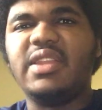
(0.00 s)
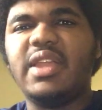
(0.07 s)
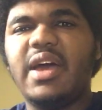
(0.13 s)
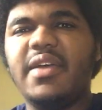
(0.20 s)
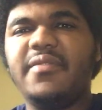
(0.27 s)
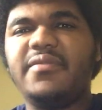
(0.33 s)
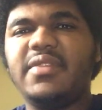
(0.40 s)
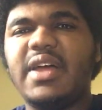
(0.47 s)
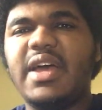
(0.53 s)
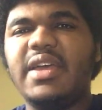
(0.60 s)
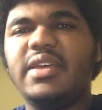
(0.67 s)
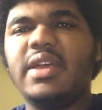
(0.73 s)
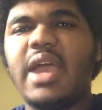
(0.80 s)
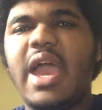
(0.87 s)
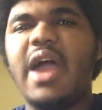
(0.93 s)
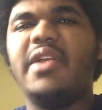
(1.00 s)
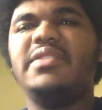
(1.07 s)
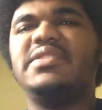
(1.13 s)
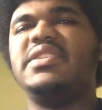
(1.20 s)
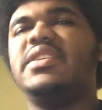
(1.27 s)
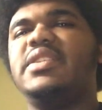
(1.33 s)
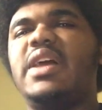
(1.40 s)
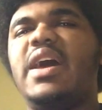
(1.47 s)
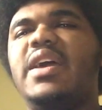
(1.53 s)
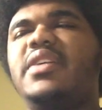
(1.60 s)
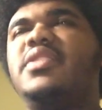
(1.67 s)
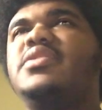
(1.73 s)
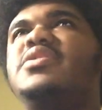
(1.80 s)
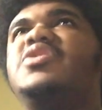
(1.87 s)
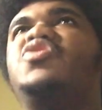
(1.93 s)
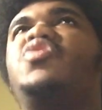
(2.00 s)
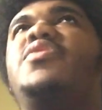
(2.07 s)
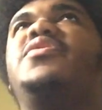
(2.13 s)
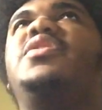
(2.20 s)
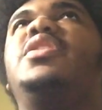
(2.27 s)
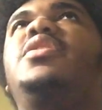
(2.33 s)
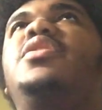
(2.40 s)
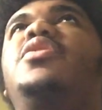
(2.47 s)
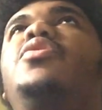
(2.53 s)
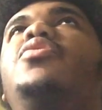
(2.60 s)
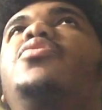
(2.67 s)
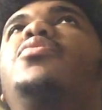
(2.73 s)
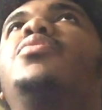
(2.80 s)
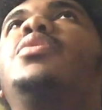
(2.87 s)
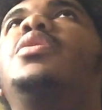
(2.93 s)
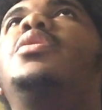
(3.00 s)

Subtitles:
life? Like, how does it, like, strengthen you?